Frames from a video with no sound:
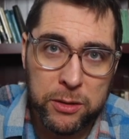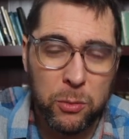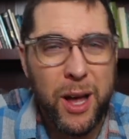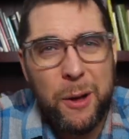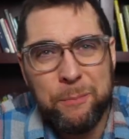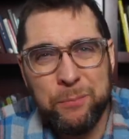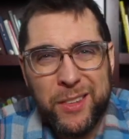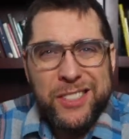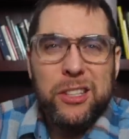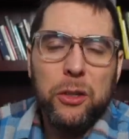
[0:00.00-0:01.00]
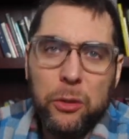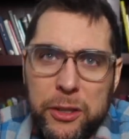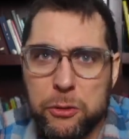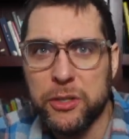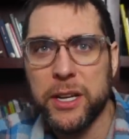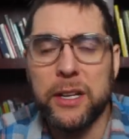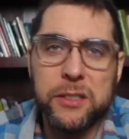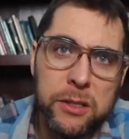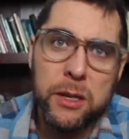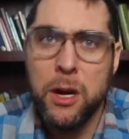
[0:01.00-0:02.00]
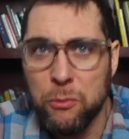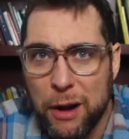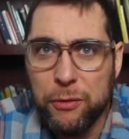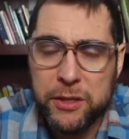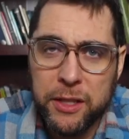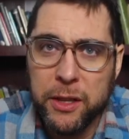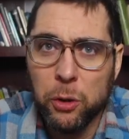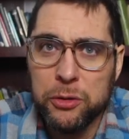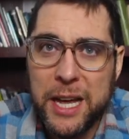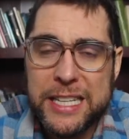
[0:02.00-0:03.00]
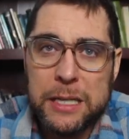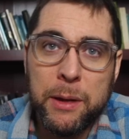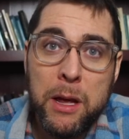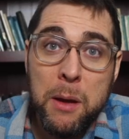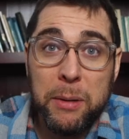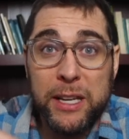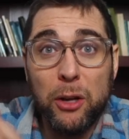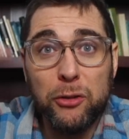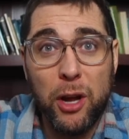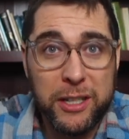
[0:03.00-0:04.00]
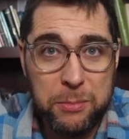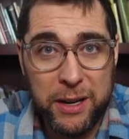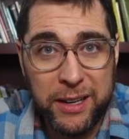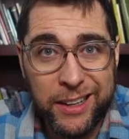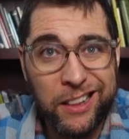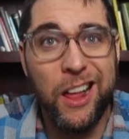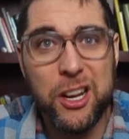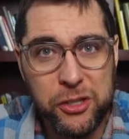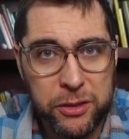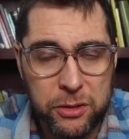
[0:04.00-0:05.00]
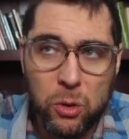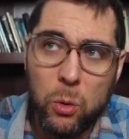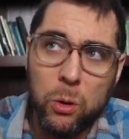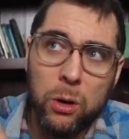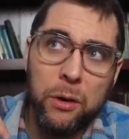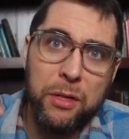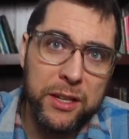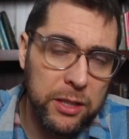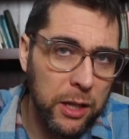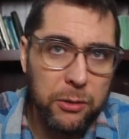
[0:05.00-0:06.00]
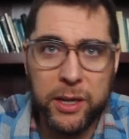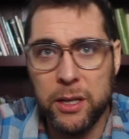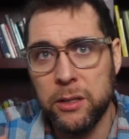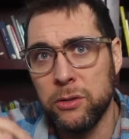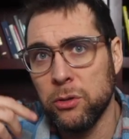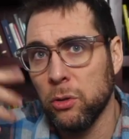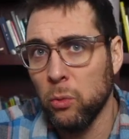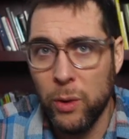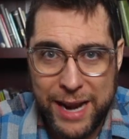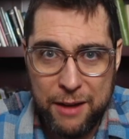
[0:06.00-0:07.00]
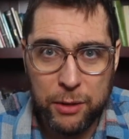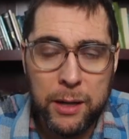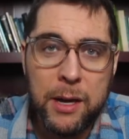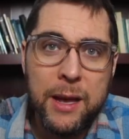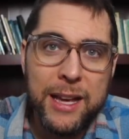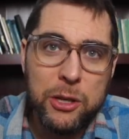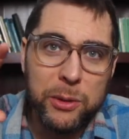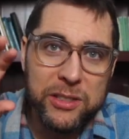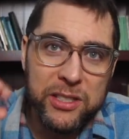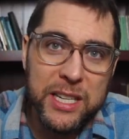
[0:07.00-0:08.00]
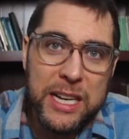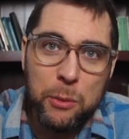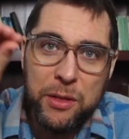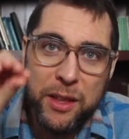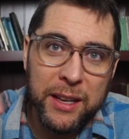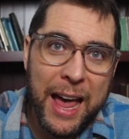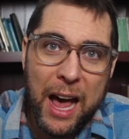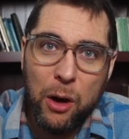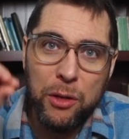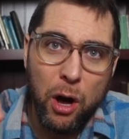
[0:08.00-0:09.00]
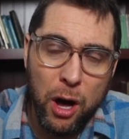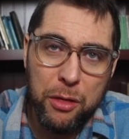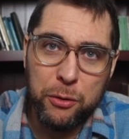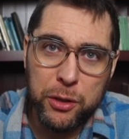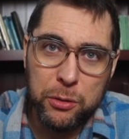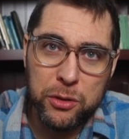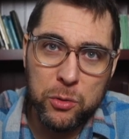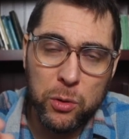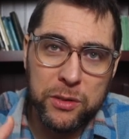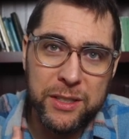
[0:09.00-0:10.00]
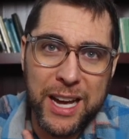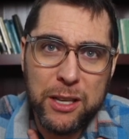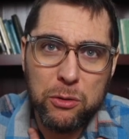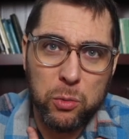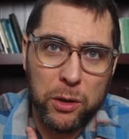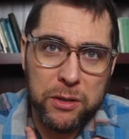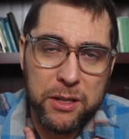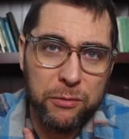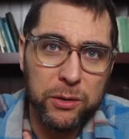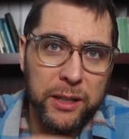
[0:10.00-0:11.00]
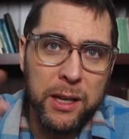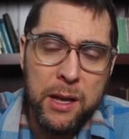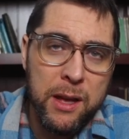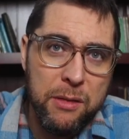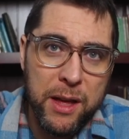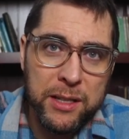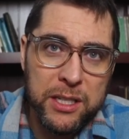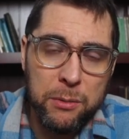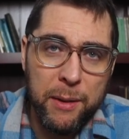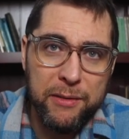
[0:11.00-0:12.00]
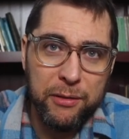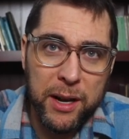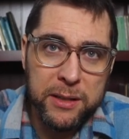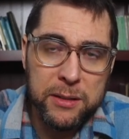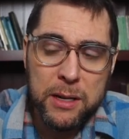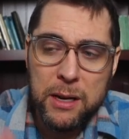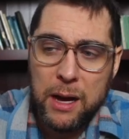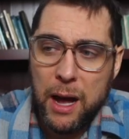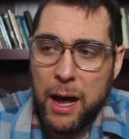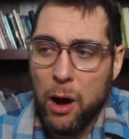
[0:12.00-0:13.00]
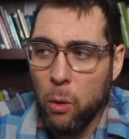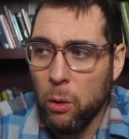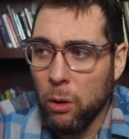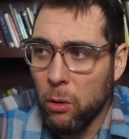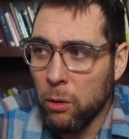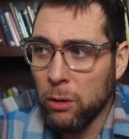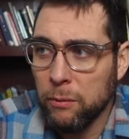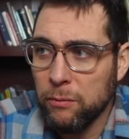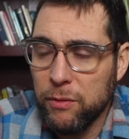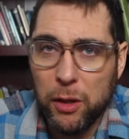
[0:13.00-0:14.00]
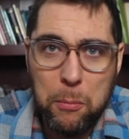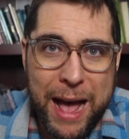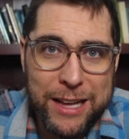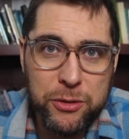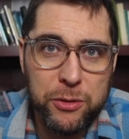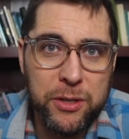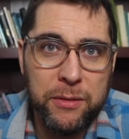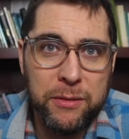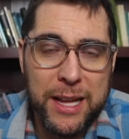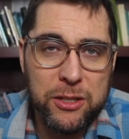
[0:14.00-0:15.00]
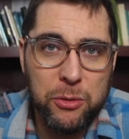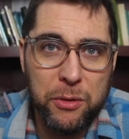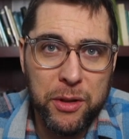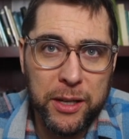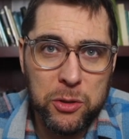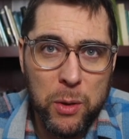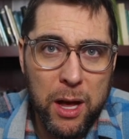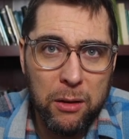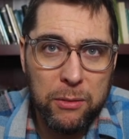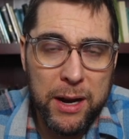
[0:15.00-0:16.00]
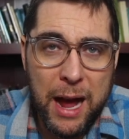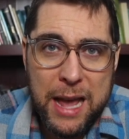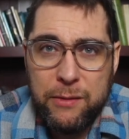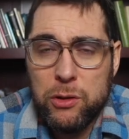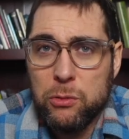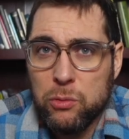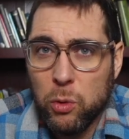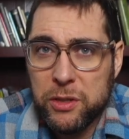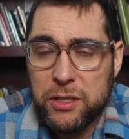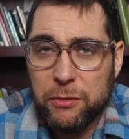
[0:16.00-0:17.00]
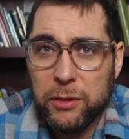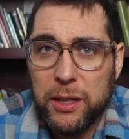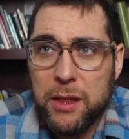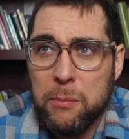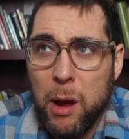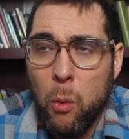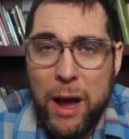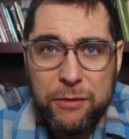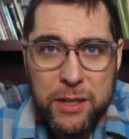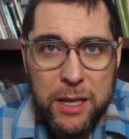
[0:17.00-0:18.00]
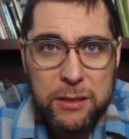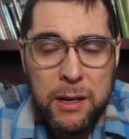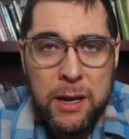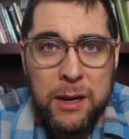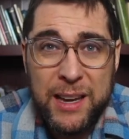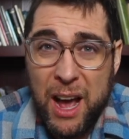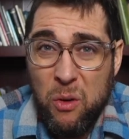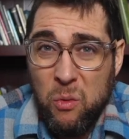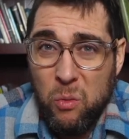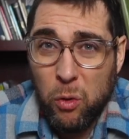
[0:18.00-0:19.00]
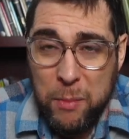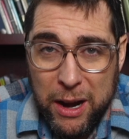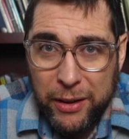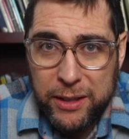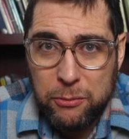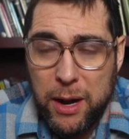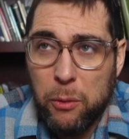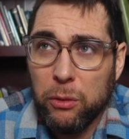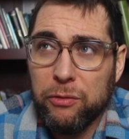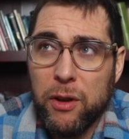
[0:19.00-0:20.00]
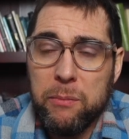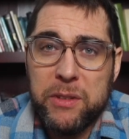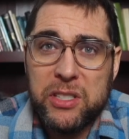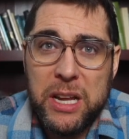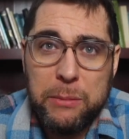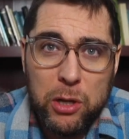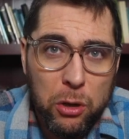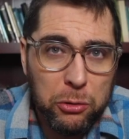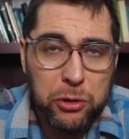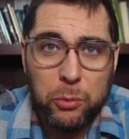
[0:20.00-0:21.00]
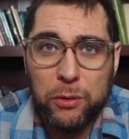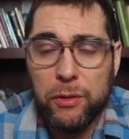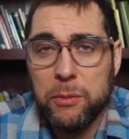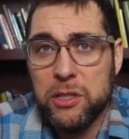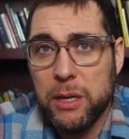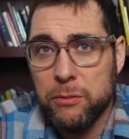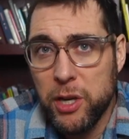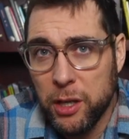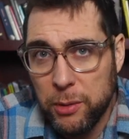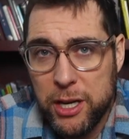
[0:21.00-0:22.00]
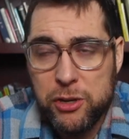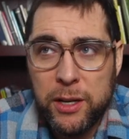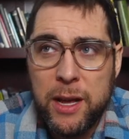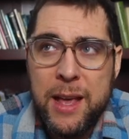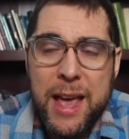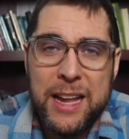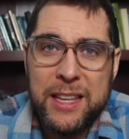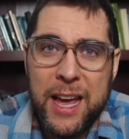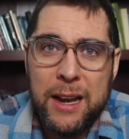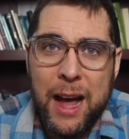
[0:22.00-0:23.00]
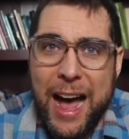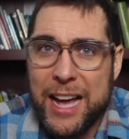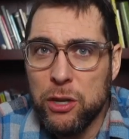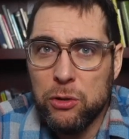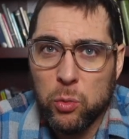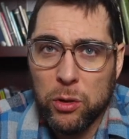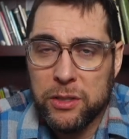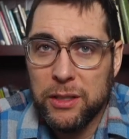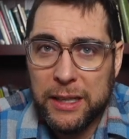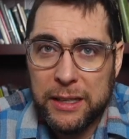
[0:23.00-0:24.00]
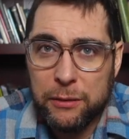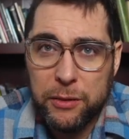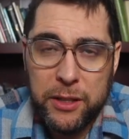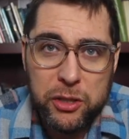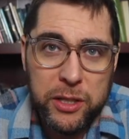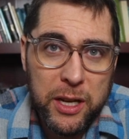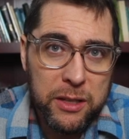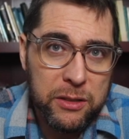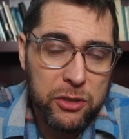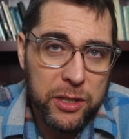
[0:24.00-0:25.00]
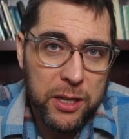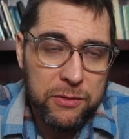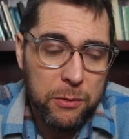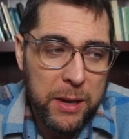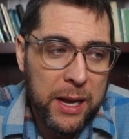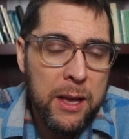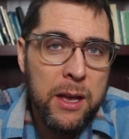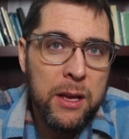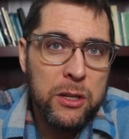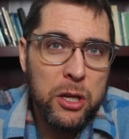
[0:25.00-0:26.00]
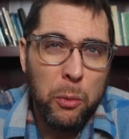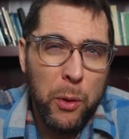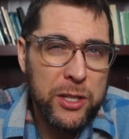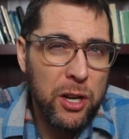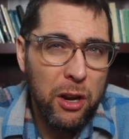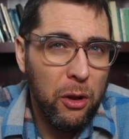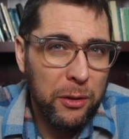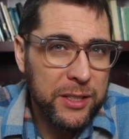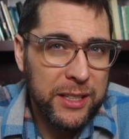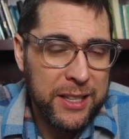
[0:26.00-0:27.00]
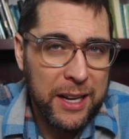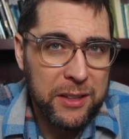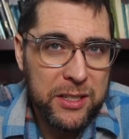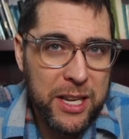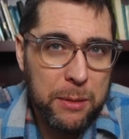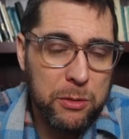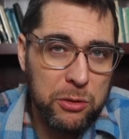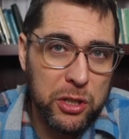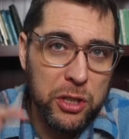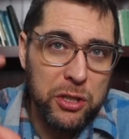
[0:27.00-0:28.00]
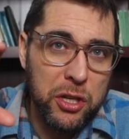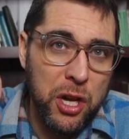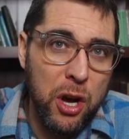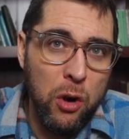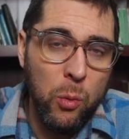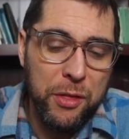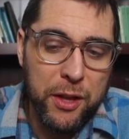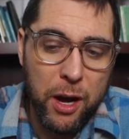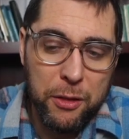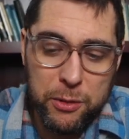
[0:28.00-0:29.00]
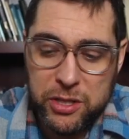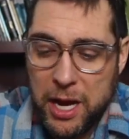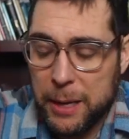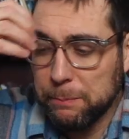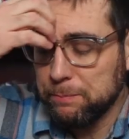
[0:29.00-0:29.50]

Well, it's a little interesting because he's referencing the Old Testament, but he also talks about it in Colossians or Thessalonians or whatever. And you can see within how the author uses words because I use words differently than some of my friends uh, or or fellow pastors and that sort of thing as well, right? I even use words differently than my wife does. Now we're married, right? We're from the same culture, we're from the same generation, and yet I use words slightly different than she does, and she does for me. So it's not always exactly the same. So it's good to know what the author is saying.